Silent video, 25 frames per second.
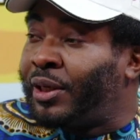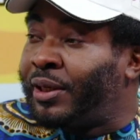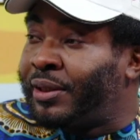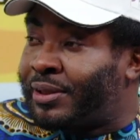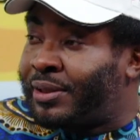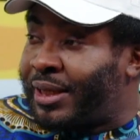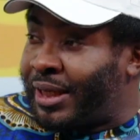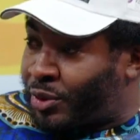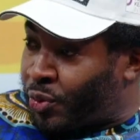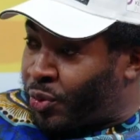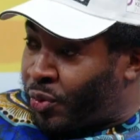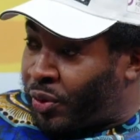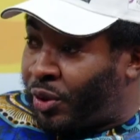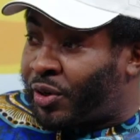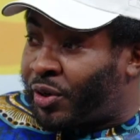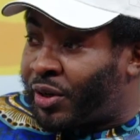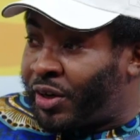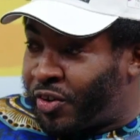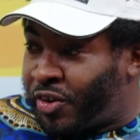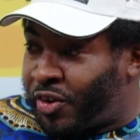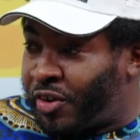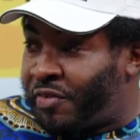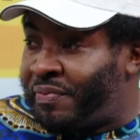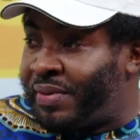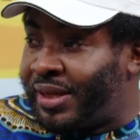31 local
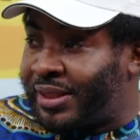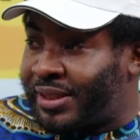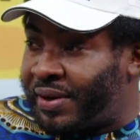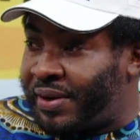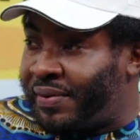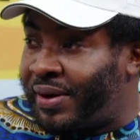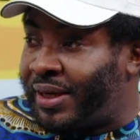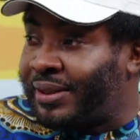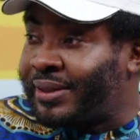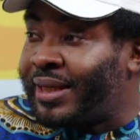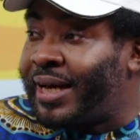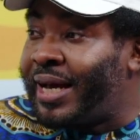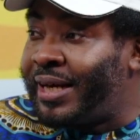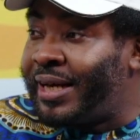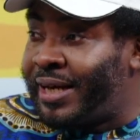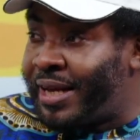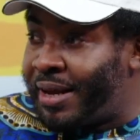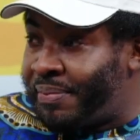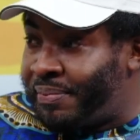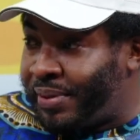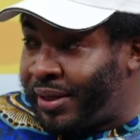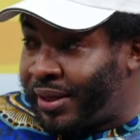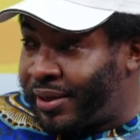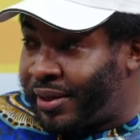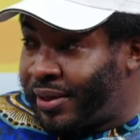government areas are
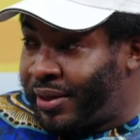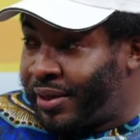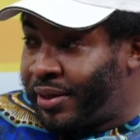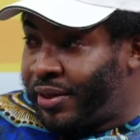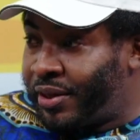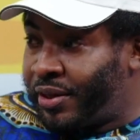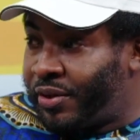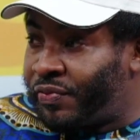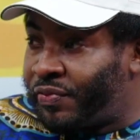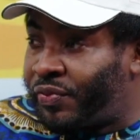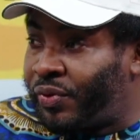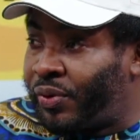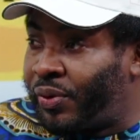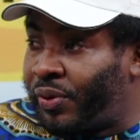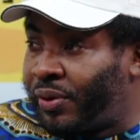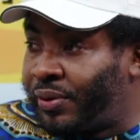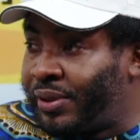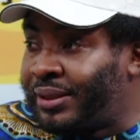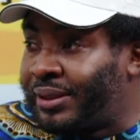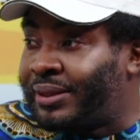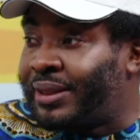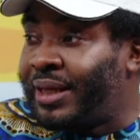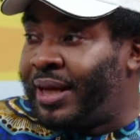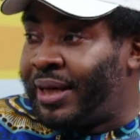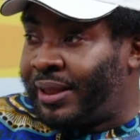endemic for
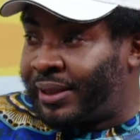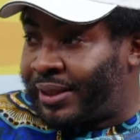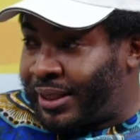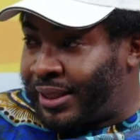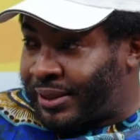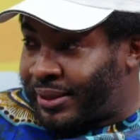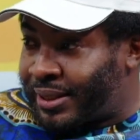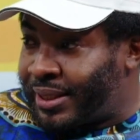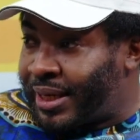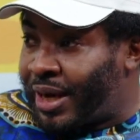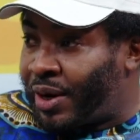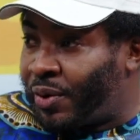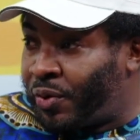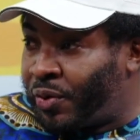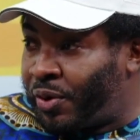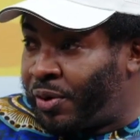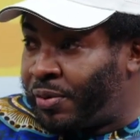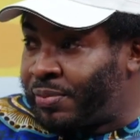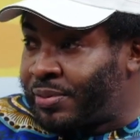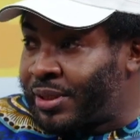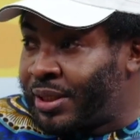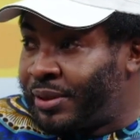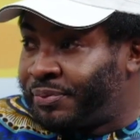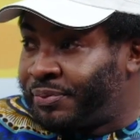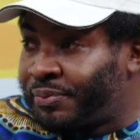the intestinal
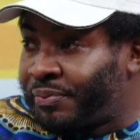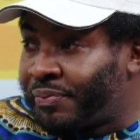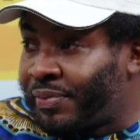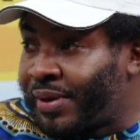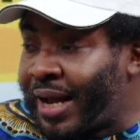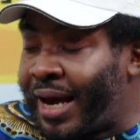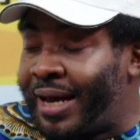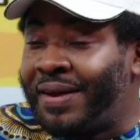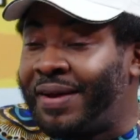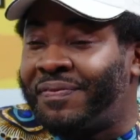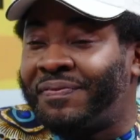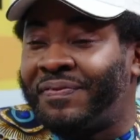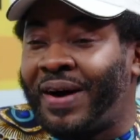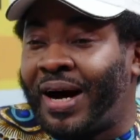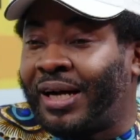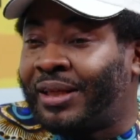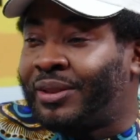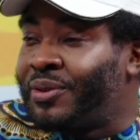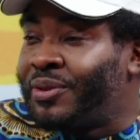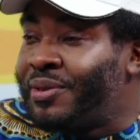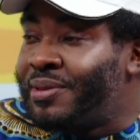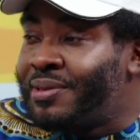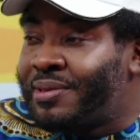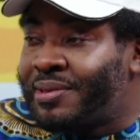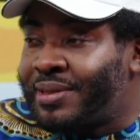worms, and the
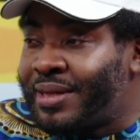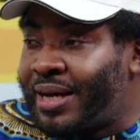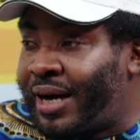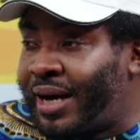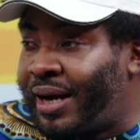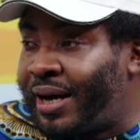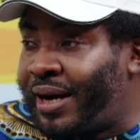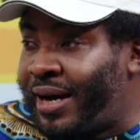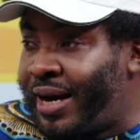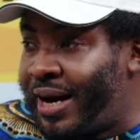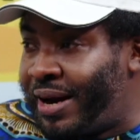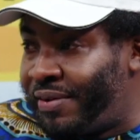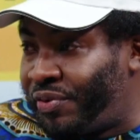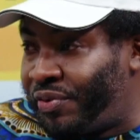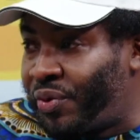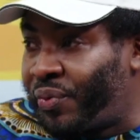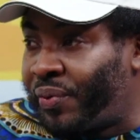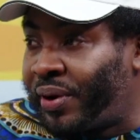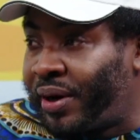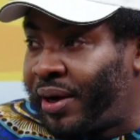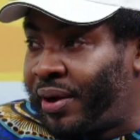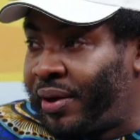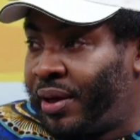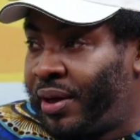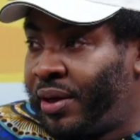factors are
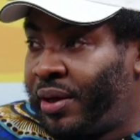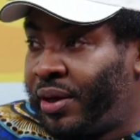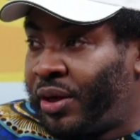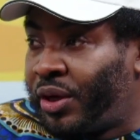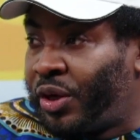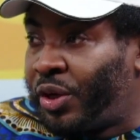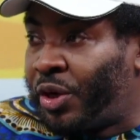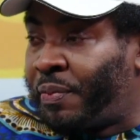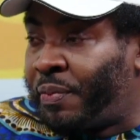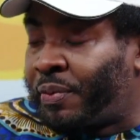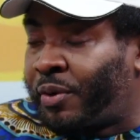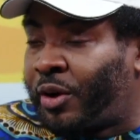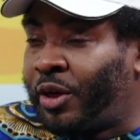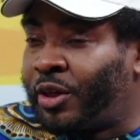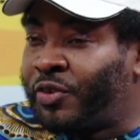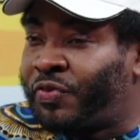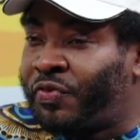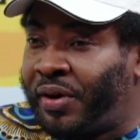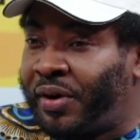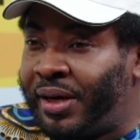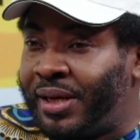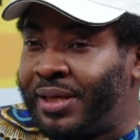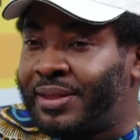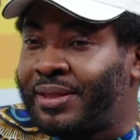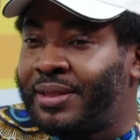everywhere, because,
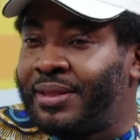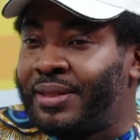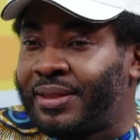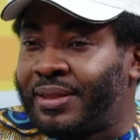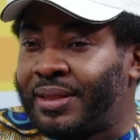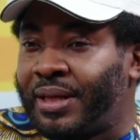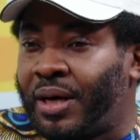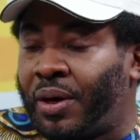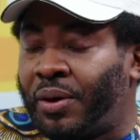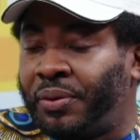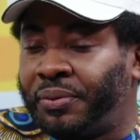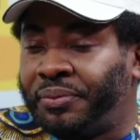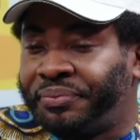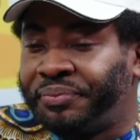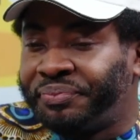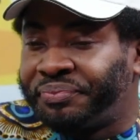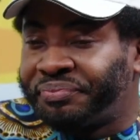for instance, now,